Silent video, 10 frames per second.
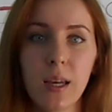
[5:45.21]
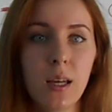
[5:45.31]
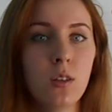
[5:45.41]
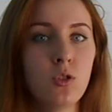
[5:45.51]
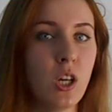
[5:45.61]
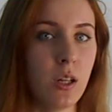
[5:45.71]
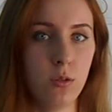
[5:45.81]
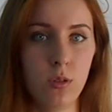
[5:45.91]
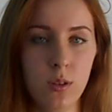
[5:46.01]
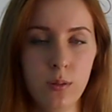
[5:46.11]
in
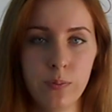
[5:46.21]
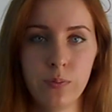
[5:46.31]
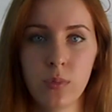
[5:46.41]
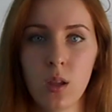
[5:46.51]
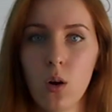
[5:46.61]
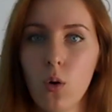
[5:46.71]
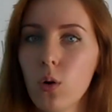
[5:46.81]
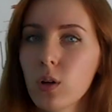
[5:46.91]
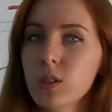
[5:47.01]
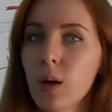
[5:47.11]
general
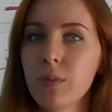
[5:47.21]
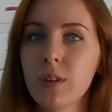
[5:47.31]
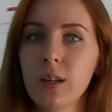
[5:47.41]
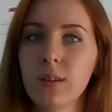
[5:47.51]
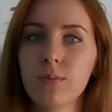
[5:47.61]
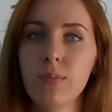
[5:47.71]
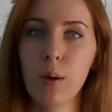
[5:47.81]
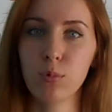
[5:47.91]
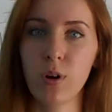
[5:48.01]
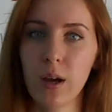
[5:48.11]
or something
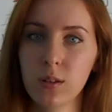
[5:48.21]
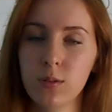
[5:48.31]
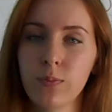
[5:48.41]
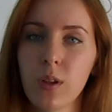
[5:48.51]
abstract.